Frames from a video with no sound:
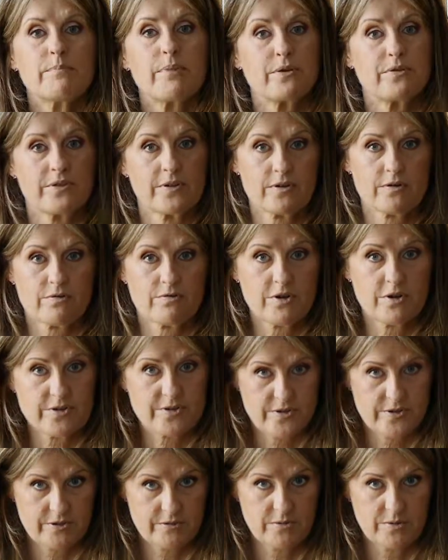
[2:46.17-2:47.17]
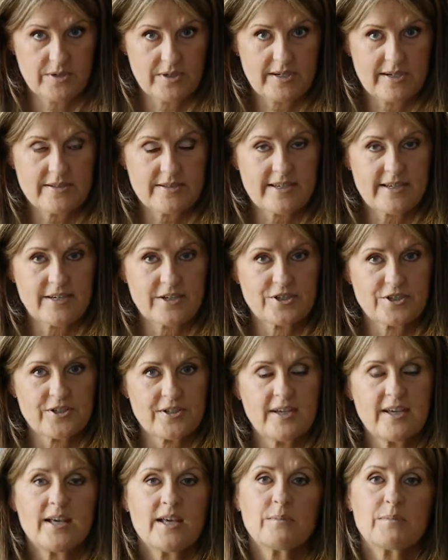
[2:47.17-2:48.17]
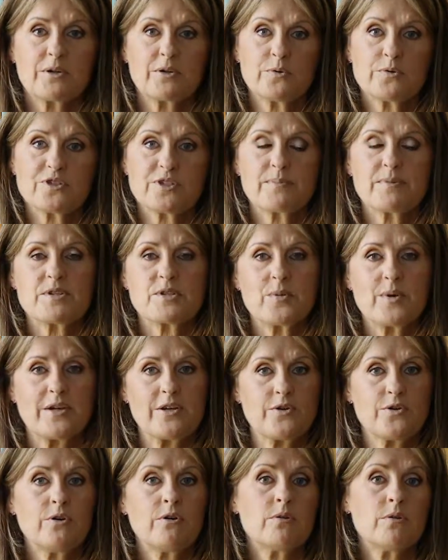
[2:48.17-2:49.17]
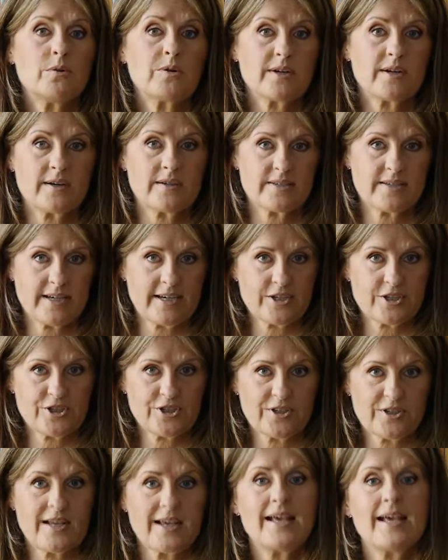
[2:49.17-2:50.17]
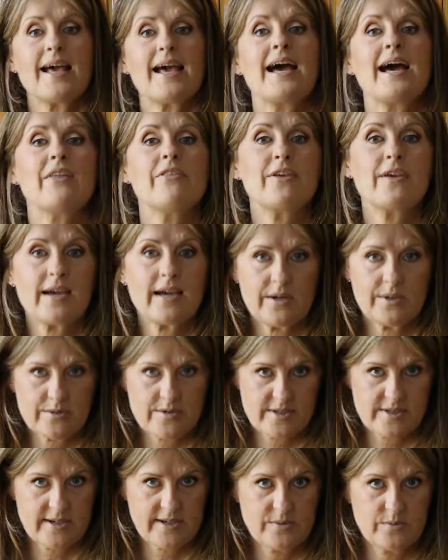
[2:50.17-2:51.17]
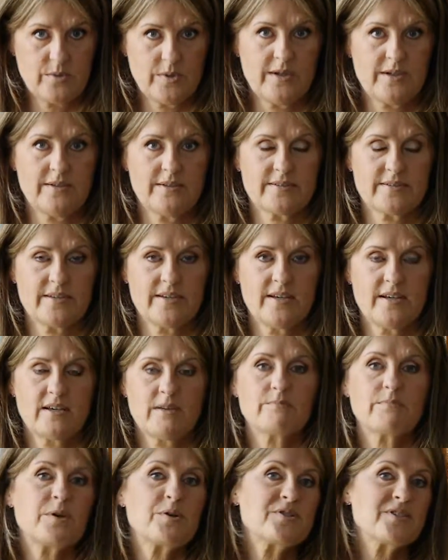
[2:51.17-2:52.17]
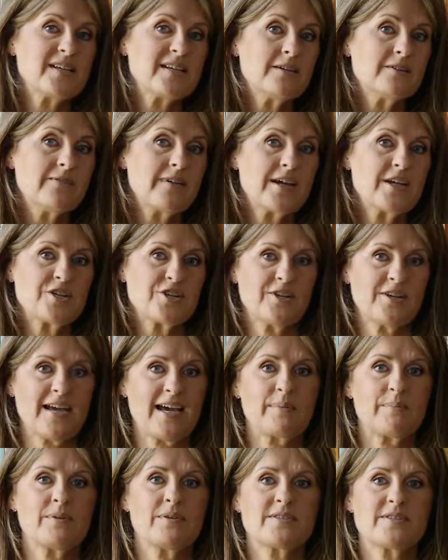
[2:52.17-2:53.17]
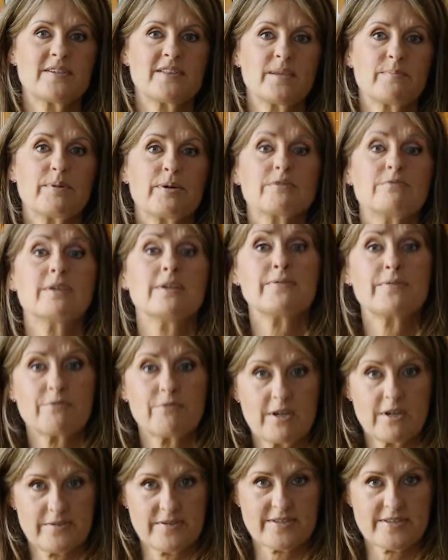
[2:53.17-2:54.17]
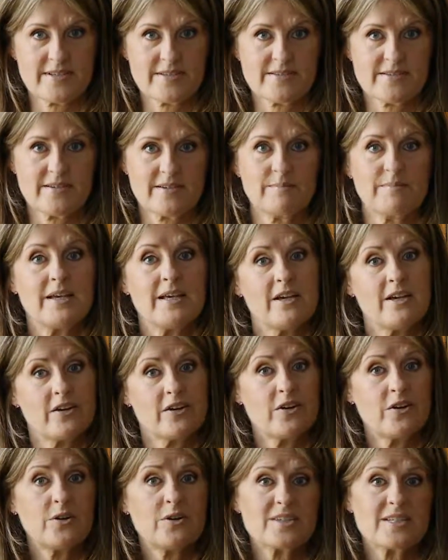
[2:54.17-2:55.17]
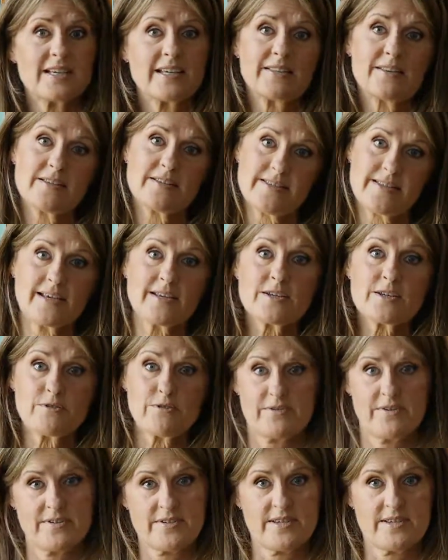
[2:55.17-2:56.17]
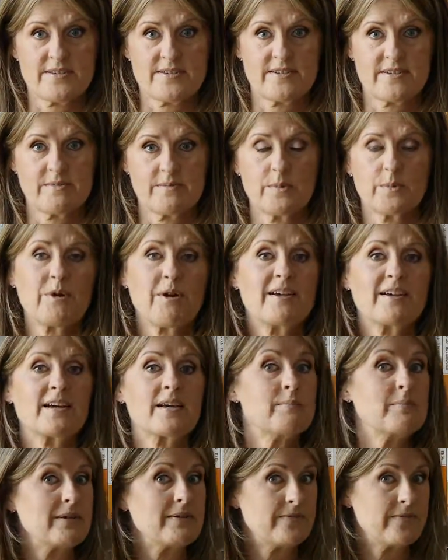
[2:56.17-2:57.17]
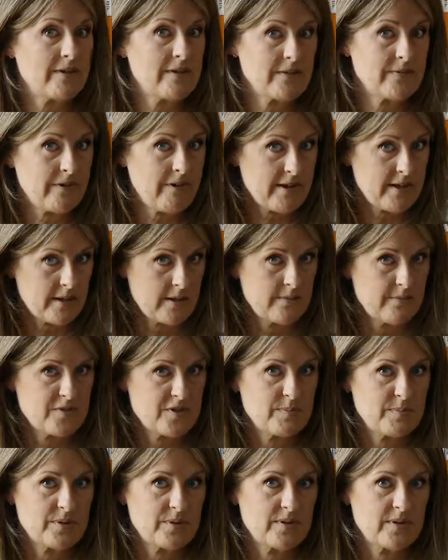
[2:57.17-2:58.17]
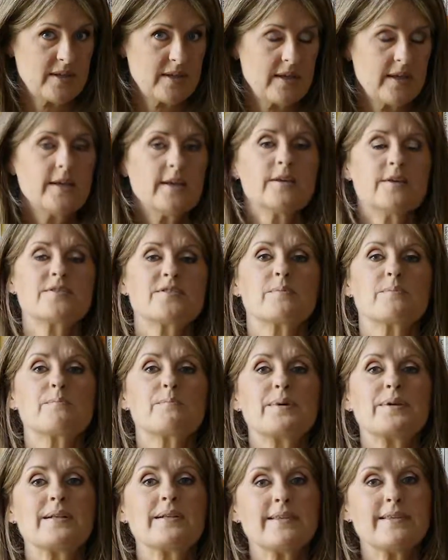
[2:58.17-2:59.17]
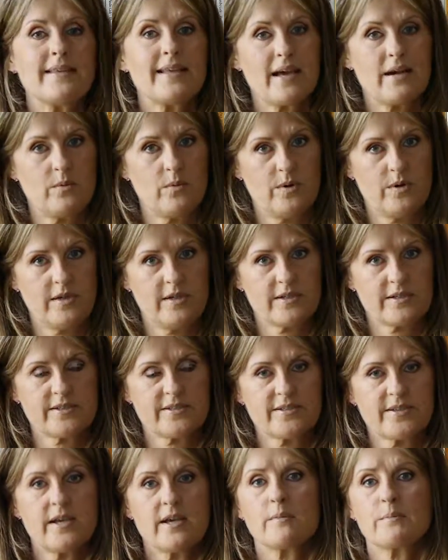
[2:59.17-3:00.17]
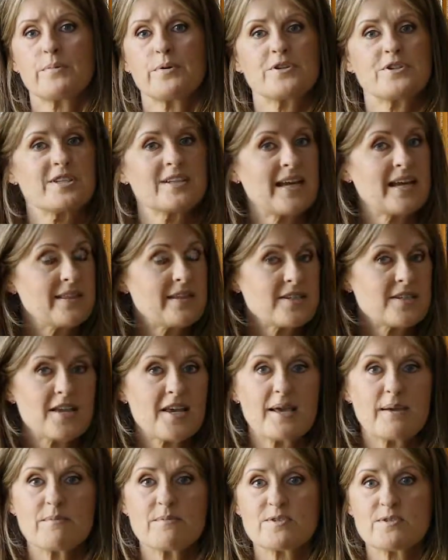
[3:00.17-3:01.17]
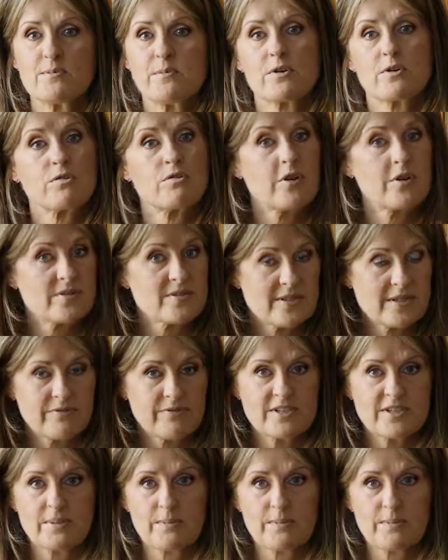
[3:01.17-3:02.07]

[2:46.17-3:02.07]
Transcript: both across your organisation, but also between your organisation and the outside world. Most innovation happens at the periphery of a system, not in the center of the system where it can be very, very comfortable. So build networks, put together teams from across different